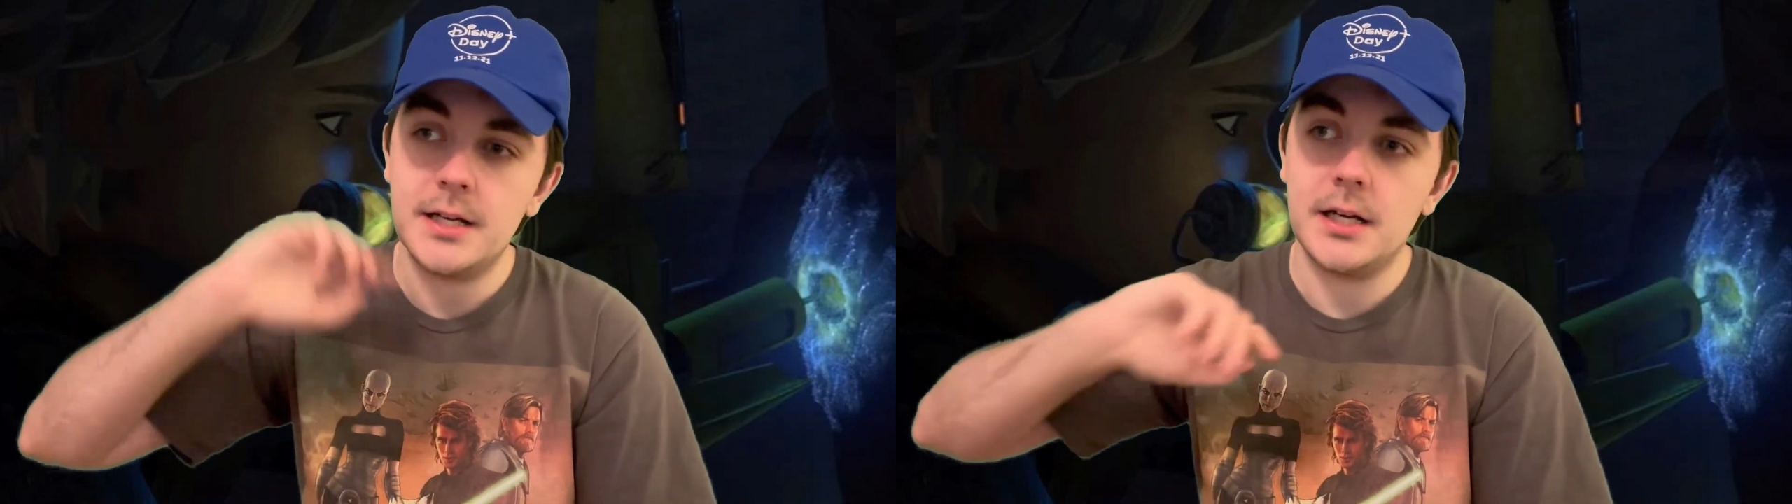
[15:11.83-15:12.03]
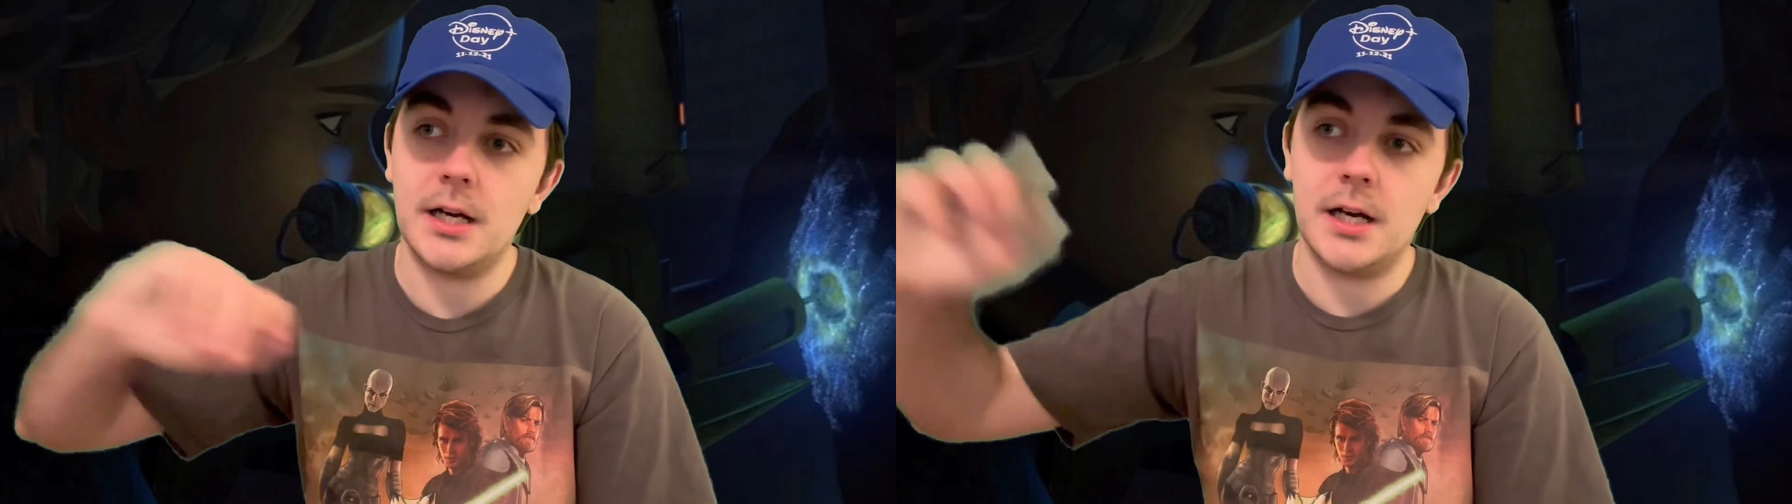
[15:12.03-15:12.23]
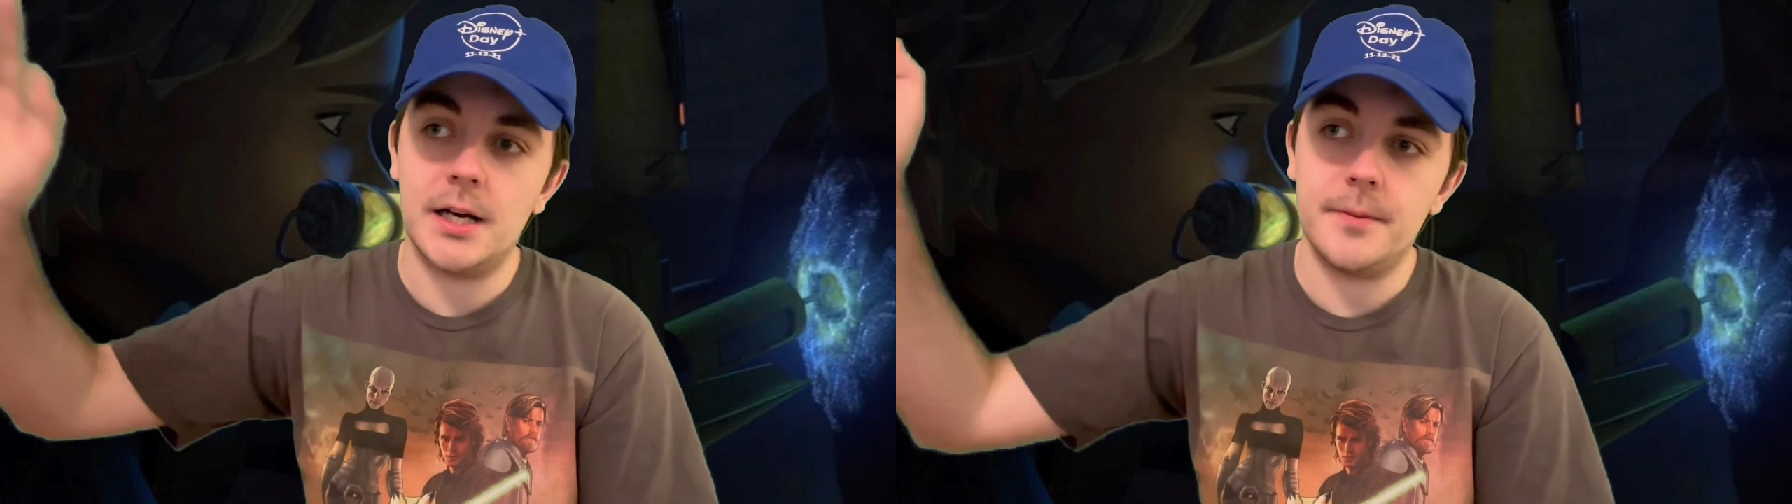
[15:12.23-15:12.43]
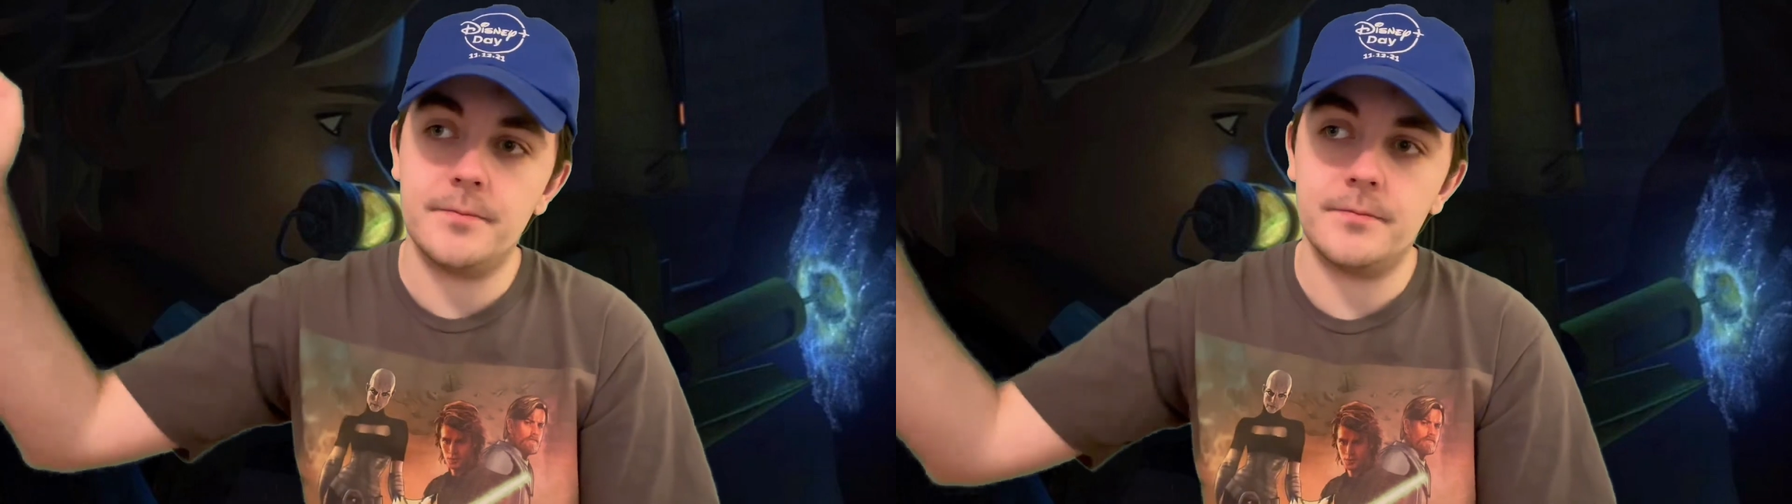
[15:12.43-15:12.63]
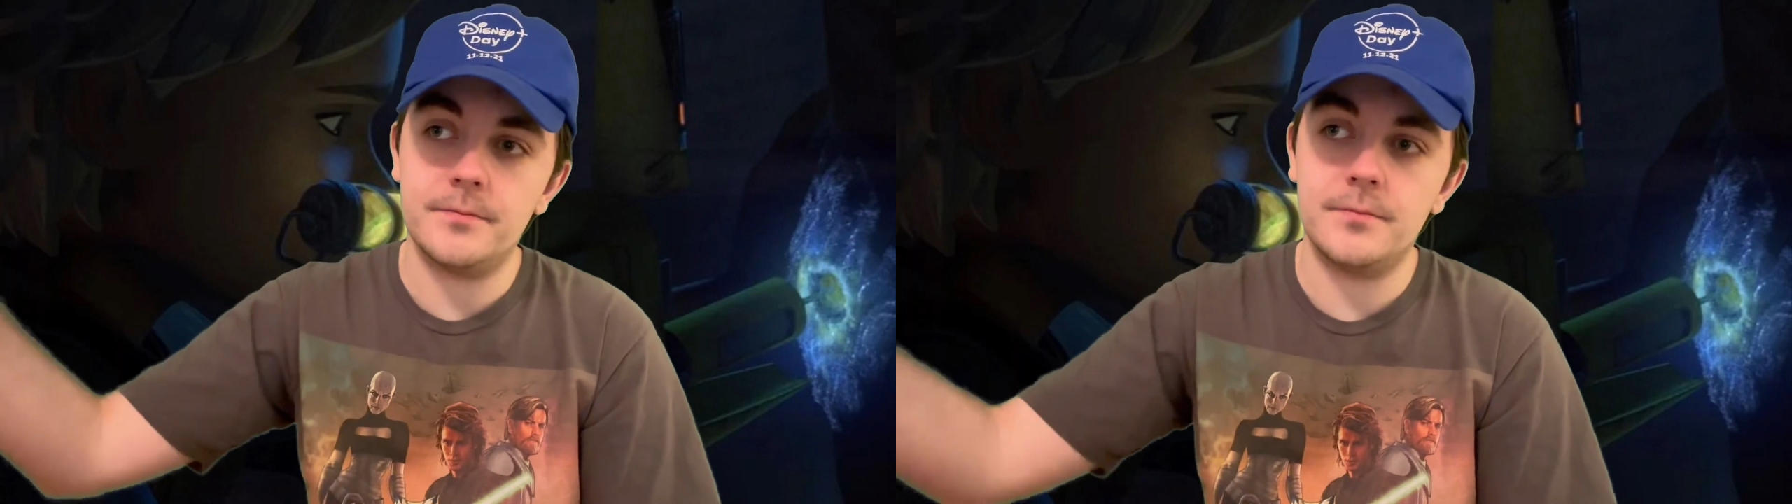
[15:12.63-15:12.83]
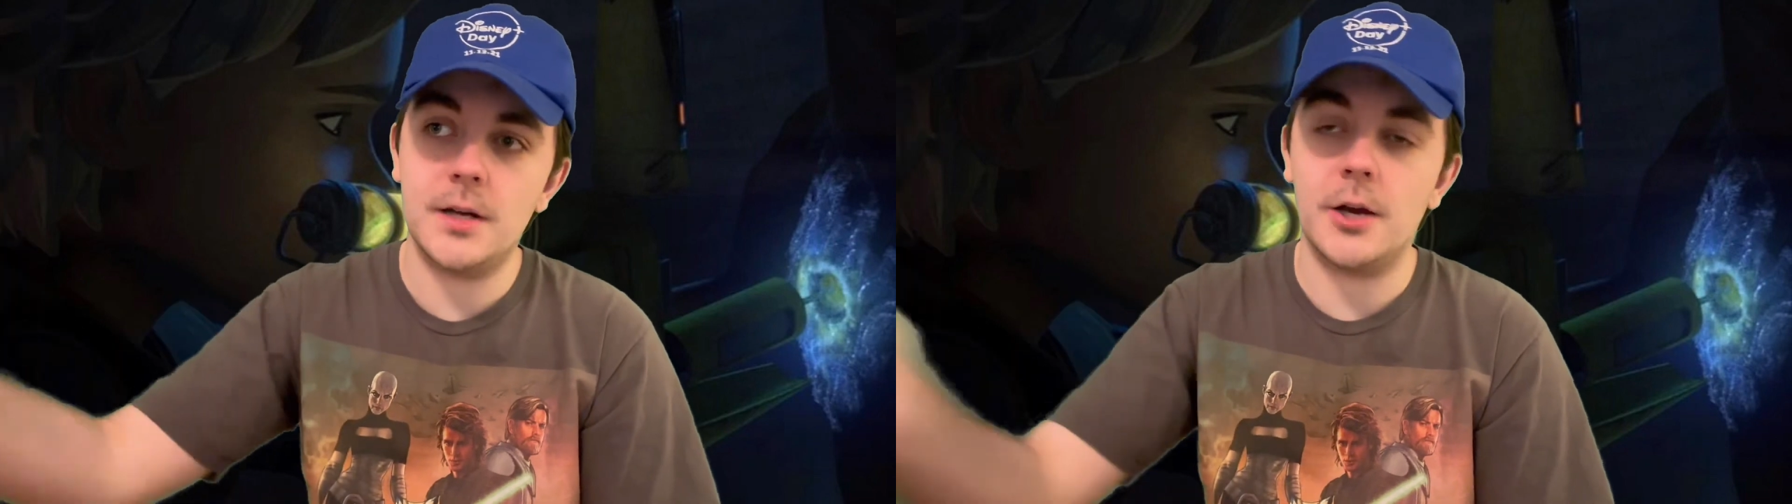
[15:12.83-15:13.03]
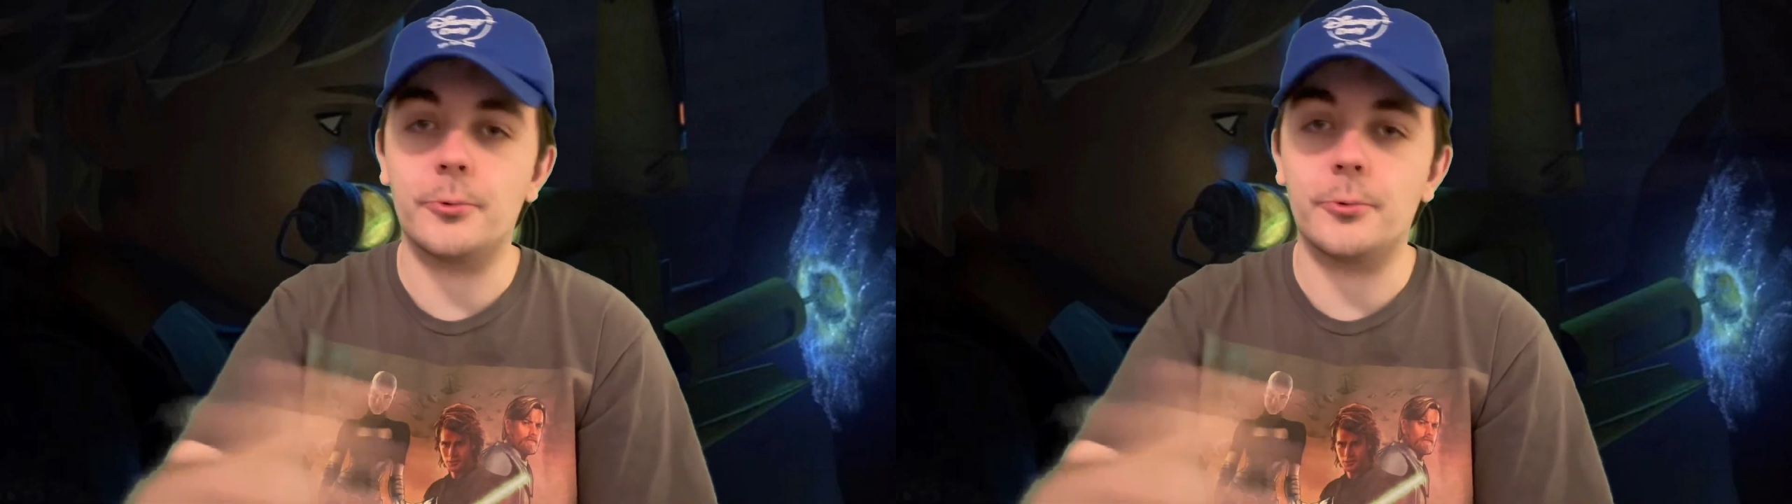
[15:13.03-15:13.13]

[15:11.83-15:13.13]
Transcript: um, uh,